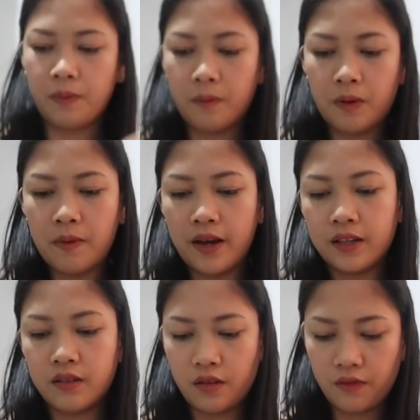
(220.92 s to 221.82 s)
pambaba
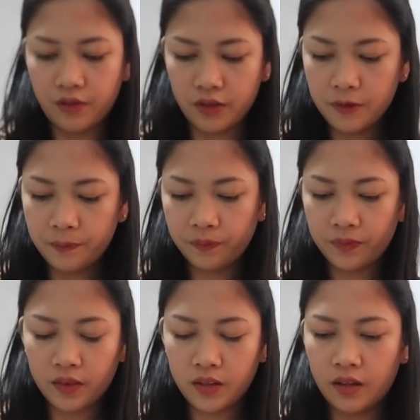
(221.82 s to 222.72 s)
ni River.
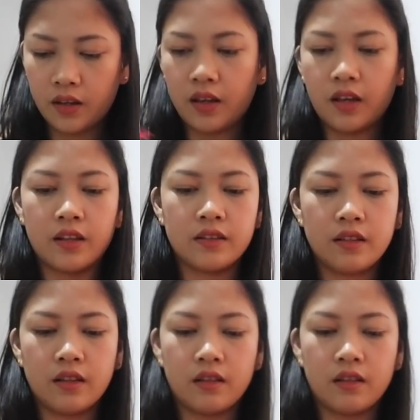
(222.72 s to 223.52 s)
And